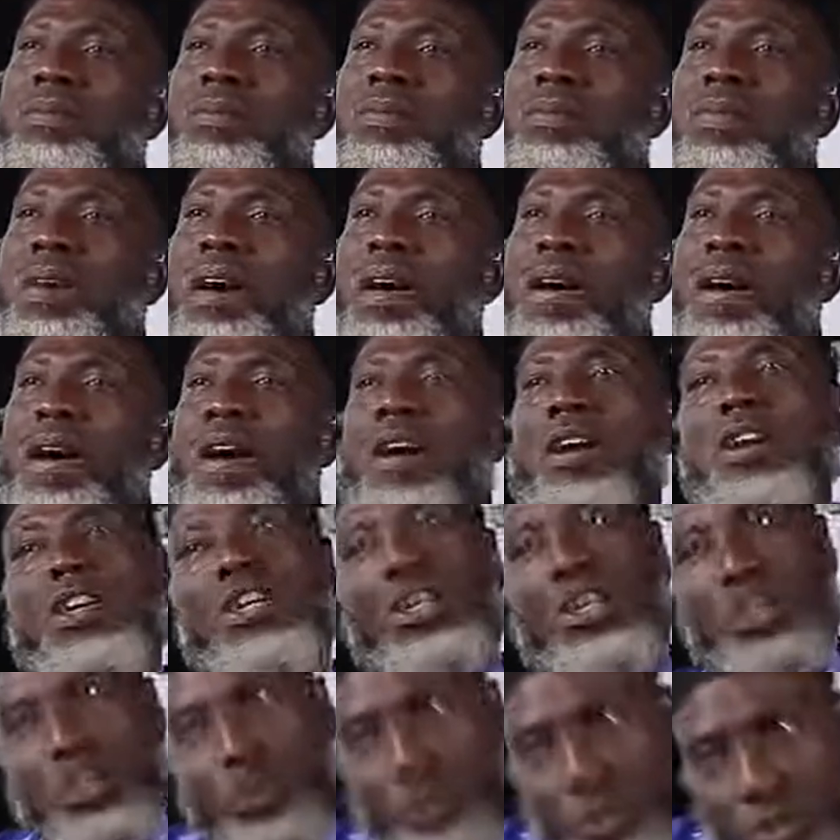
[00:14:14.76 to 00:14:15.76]
buyer
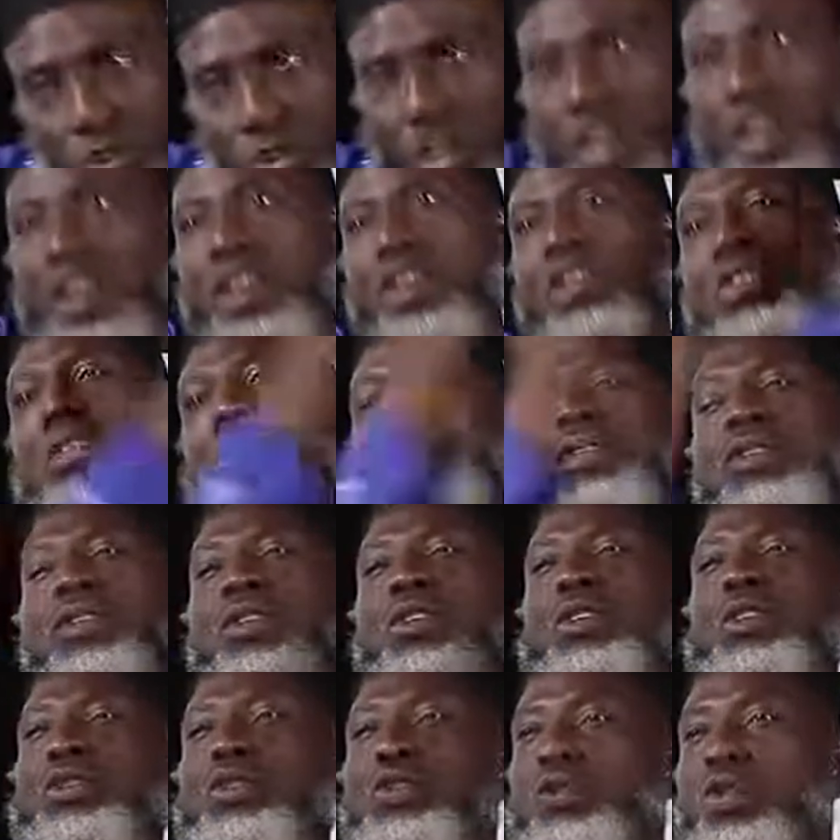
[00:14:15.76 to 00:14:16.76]
to take
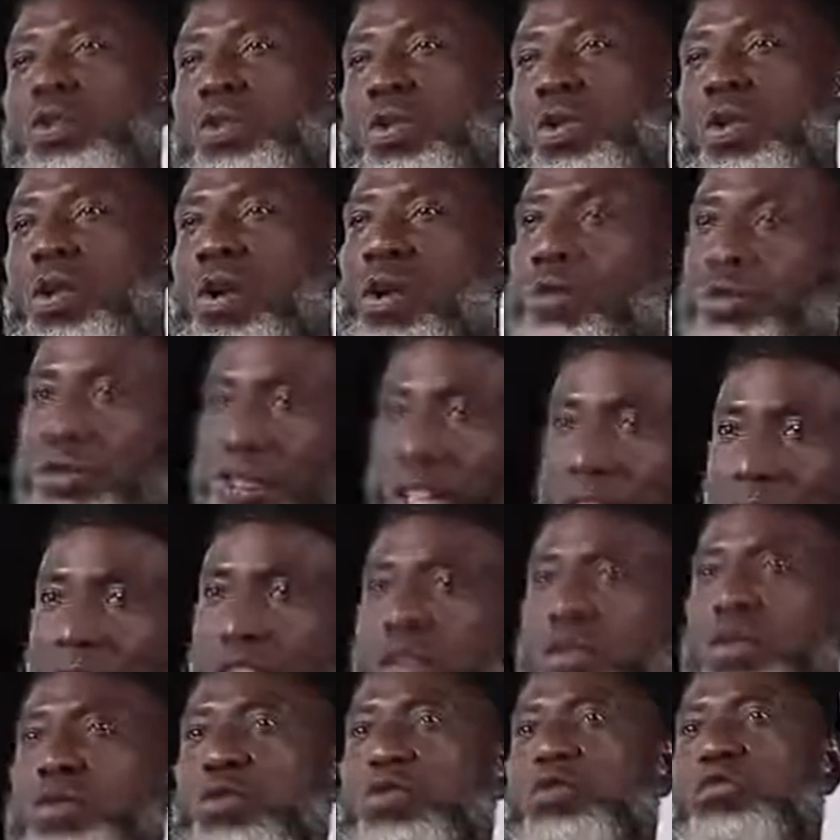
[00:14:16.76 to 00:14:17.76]
control of
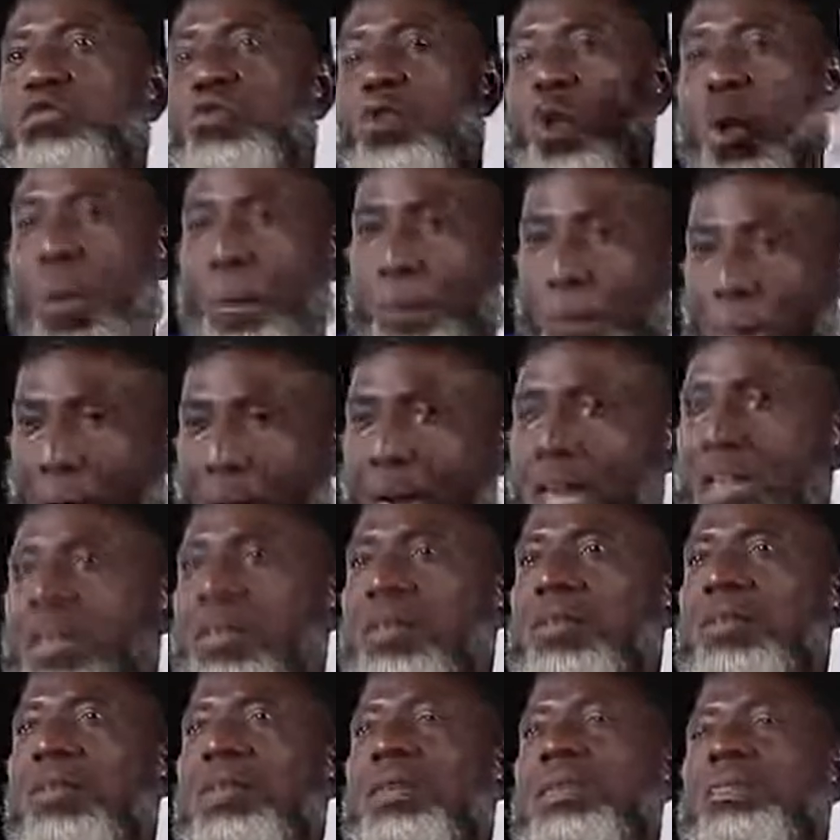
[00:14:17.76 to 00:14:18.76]
taking the goods or
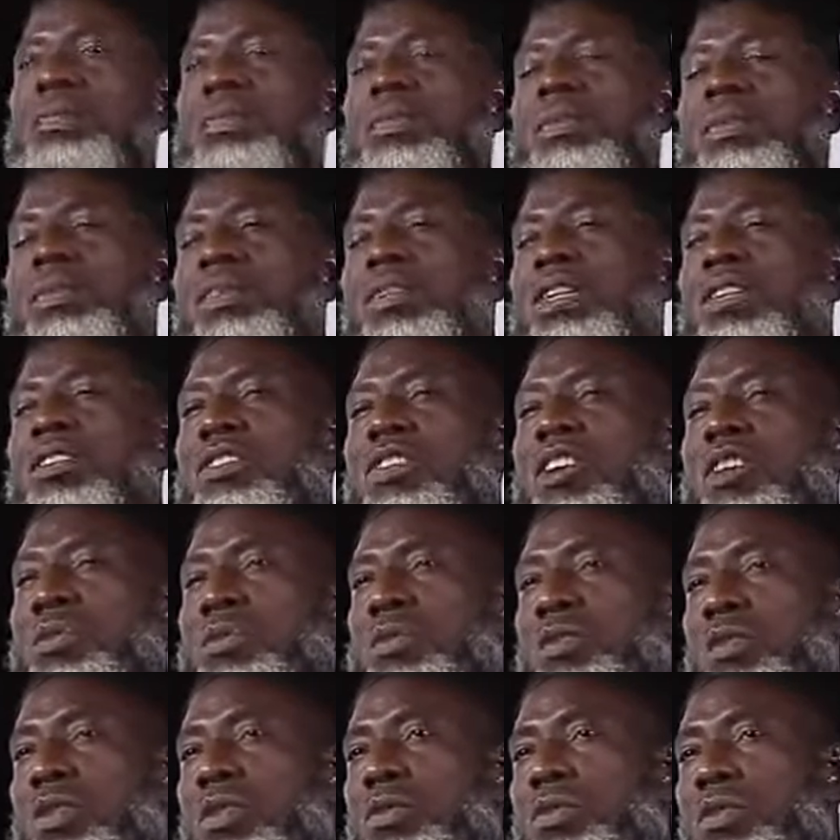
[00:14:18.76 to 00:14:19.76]
paying for the
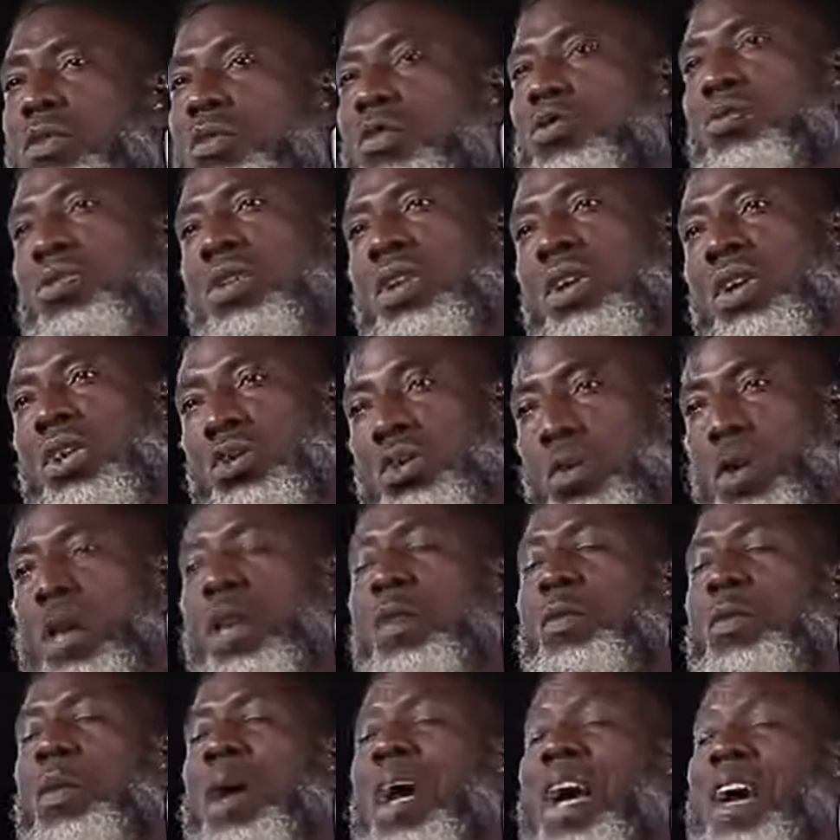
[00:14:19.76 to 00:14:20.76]
transportation of the goods to
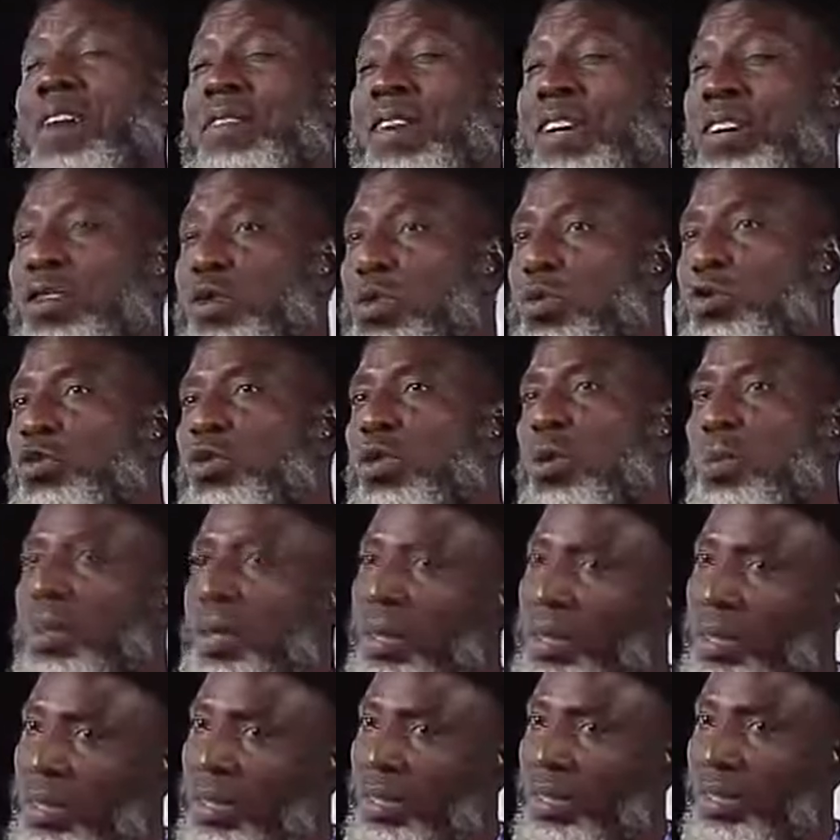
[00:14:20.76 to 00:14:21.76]
wherever the goods will
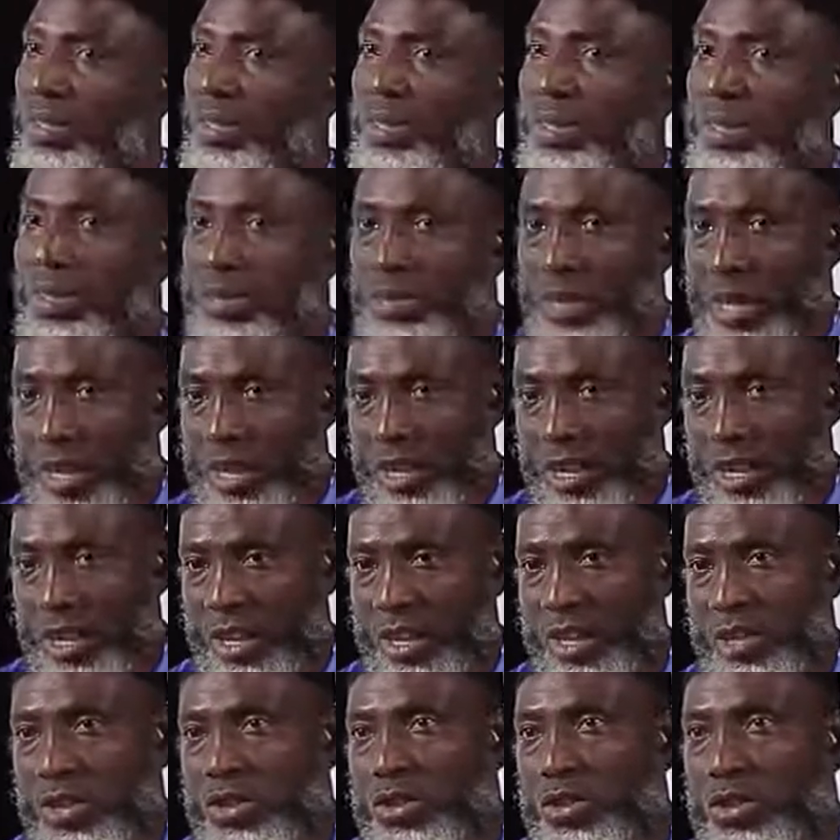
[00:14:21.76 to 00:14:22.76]
be
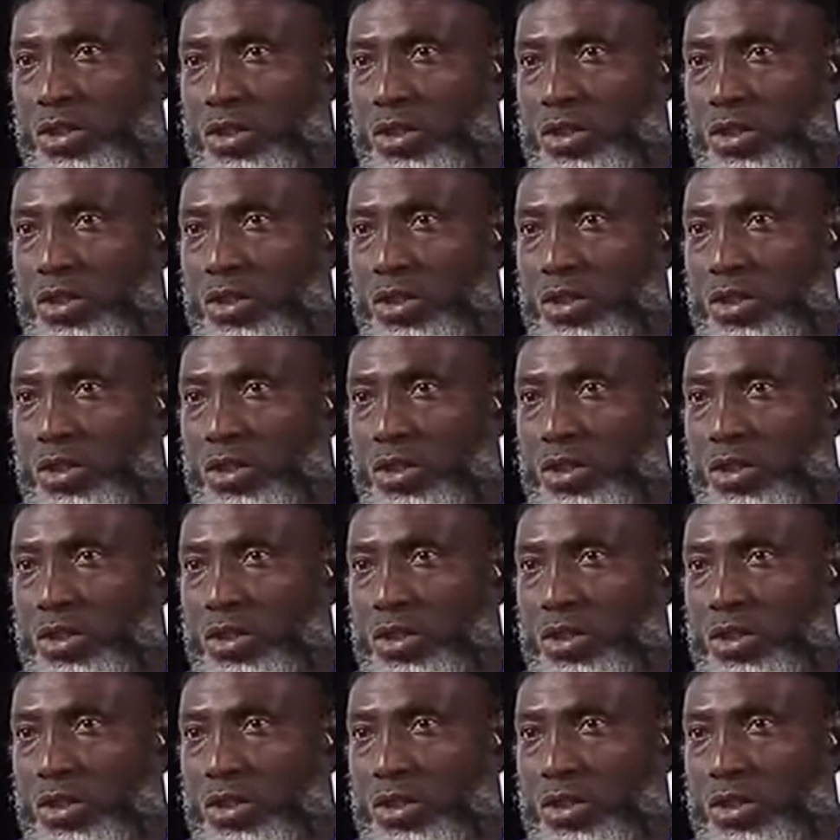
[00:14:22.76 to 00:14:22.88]
taken